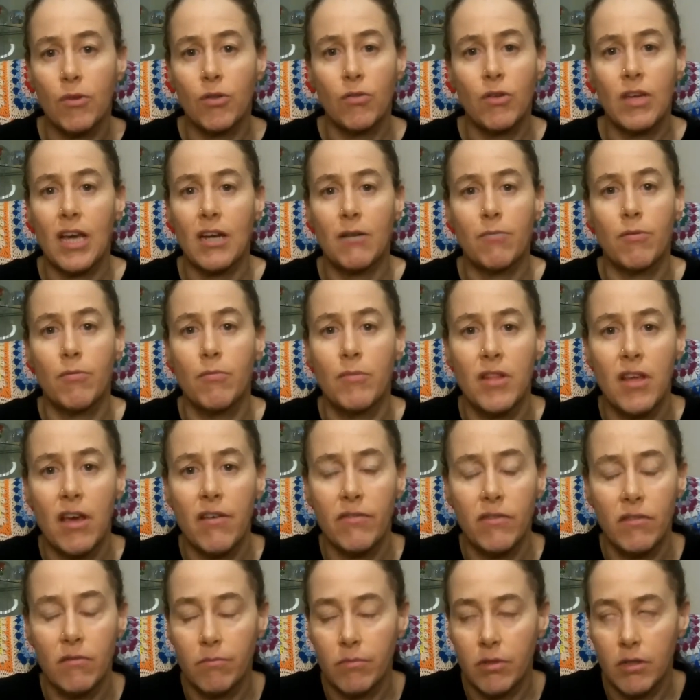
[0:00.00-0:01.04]
I thought you had to put them in the
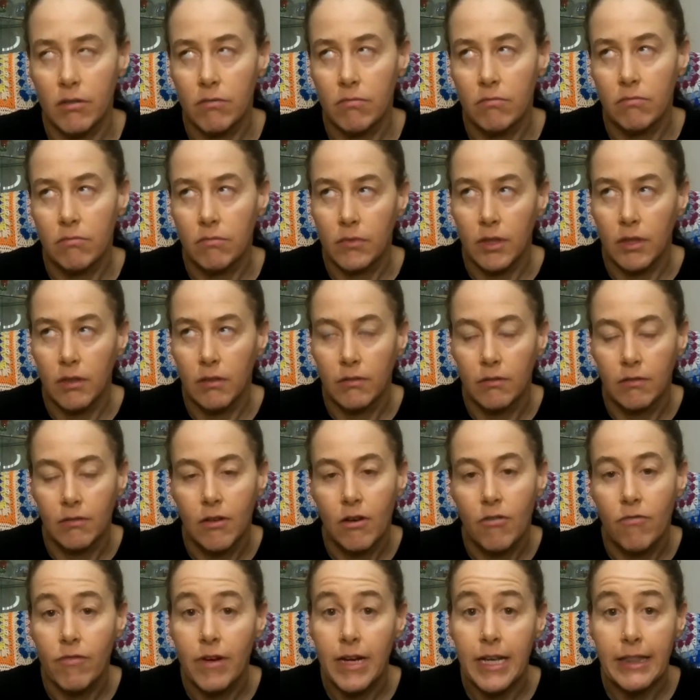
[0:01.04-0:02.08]
oven, but yeah,
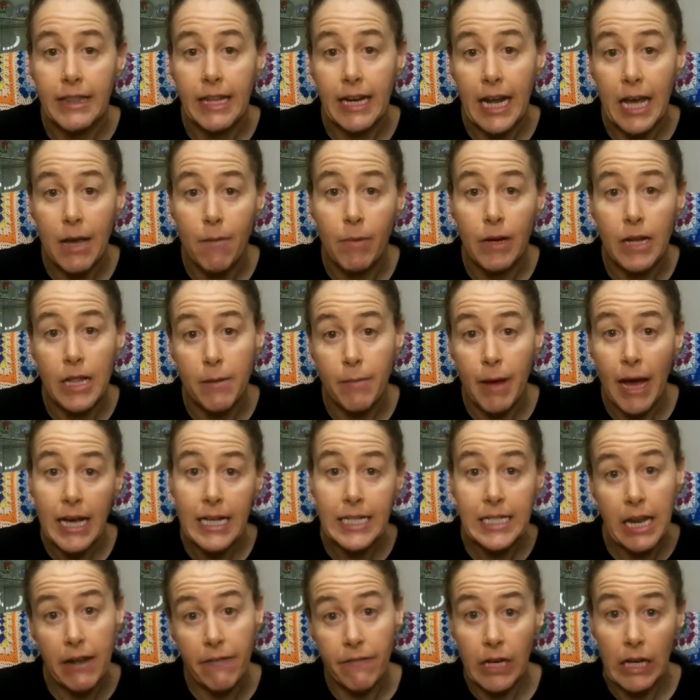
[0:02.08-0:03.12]
read the label at the
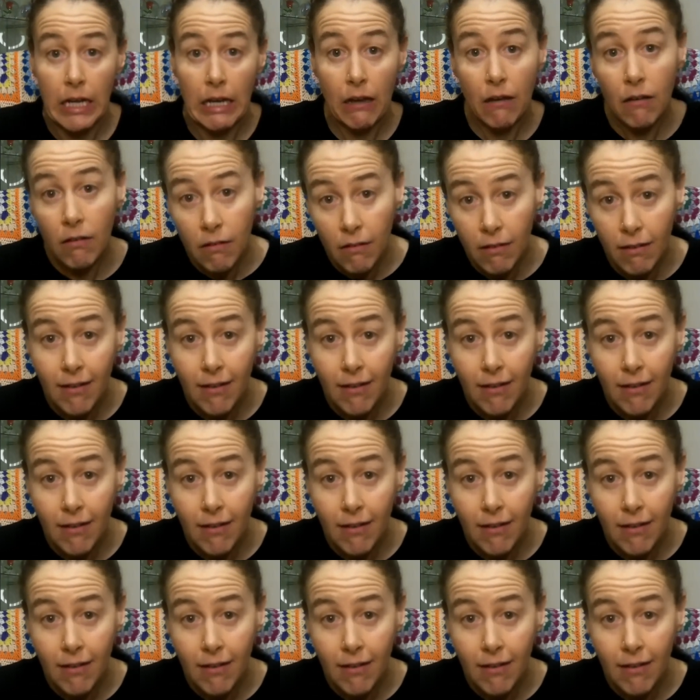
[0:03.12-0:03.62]
back, Stephanie.